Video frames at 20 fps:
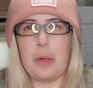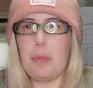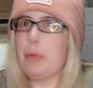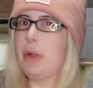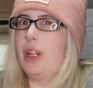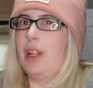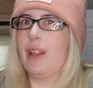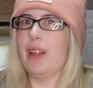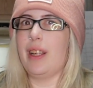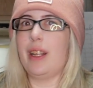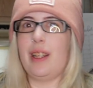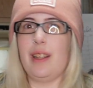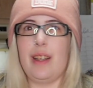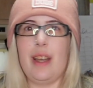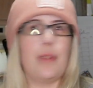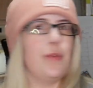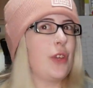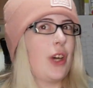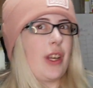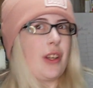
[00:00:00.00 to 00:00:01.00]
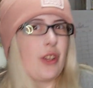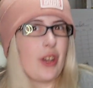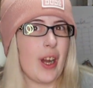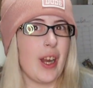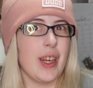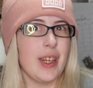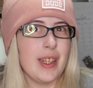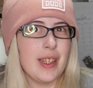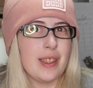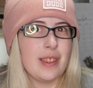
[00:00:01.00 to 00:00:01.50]
but like, I'm not
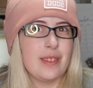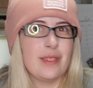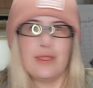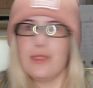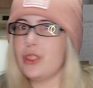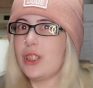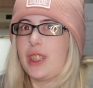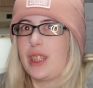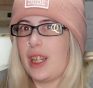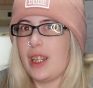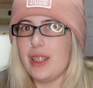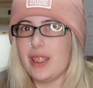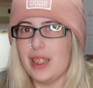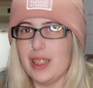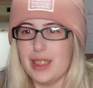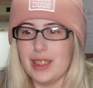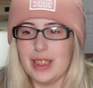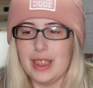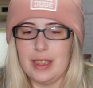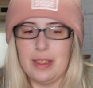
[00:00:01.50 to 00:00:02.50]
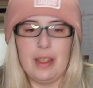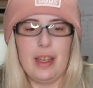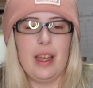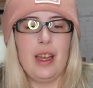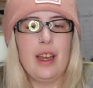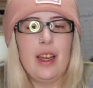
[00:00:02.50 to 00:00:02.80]
crying, just onions.